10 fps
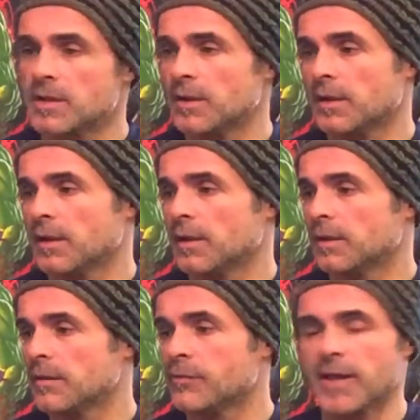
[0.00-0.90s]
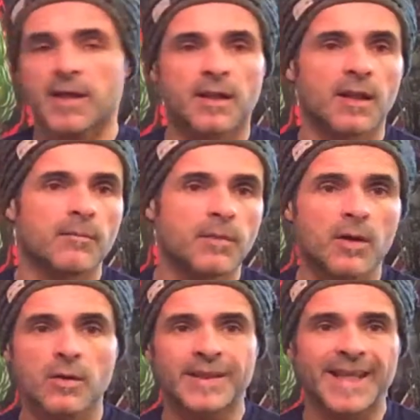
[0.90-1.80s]
the Frank
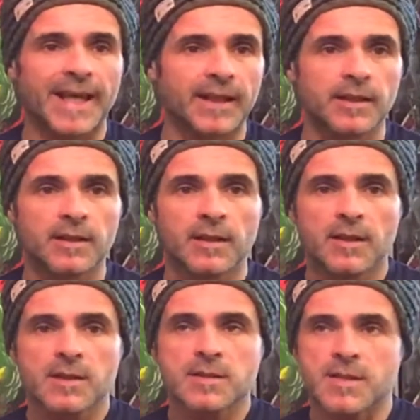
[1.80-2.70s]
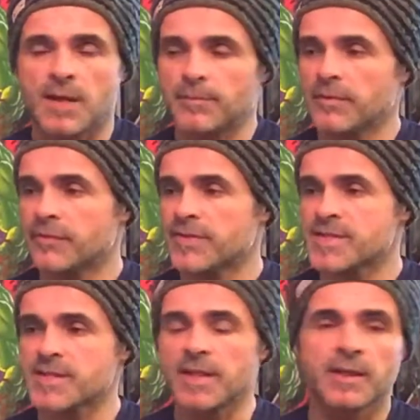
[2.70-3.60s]
Colombo, Lee Haney type of
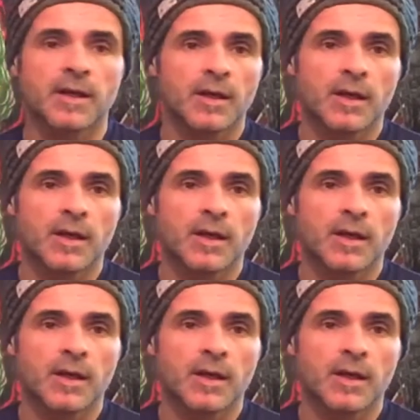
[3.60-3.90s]
physique